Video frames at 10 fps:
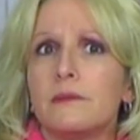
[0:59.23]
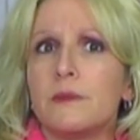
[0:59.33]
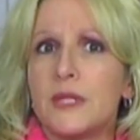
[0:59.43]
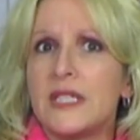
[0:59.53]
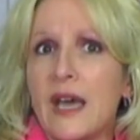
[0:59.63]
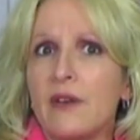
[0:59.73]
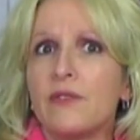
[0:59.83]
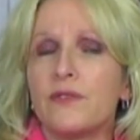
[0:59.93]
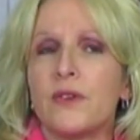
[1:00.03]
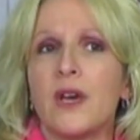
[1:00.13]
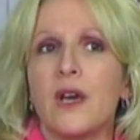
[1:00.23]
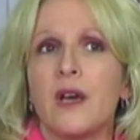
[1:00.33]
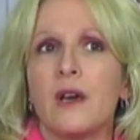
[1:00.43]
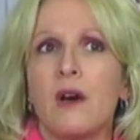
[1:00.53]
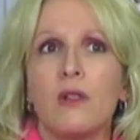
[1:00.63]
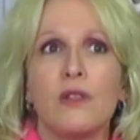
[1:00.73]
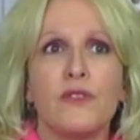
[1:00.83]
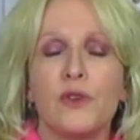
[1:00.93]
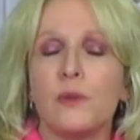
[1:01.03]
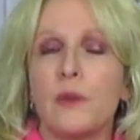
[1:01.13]
staff, all of
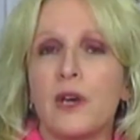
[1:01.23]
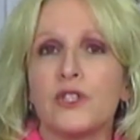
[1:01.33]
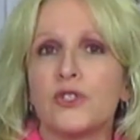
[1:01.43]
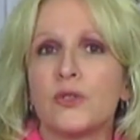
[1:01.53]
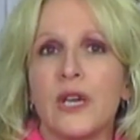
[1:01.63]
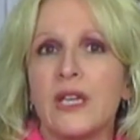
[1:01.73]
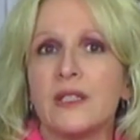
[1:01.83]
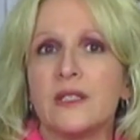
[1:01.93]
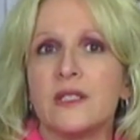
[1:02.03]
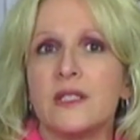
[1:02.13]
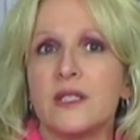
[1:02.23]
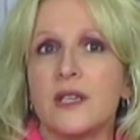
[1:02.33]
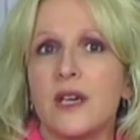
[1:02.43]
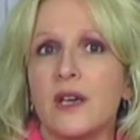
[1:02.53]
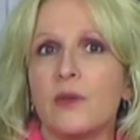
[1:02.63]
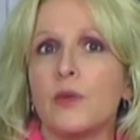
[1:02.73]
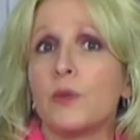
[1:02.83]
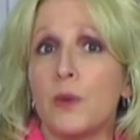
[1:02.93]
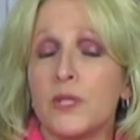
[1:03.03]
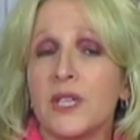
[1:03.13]
whom are trained with
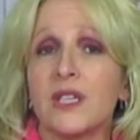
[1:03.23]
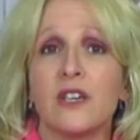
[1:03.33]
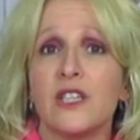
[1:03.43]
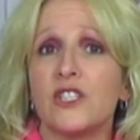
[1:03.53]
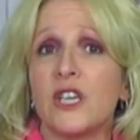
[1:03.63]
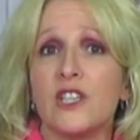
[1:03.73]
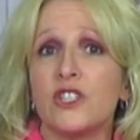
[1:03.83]
post-secondary education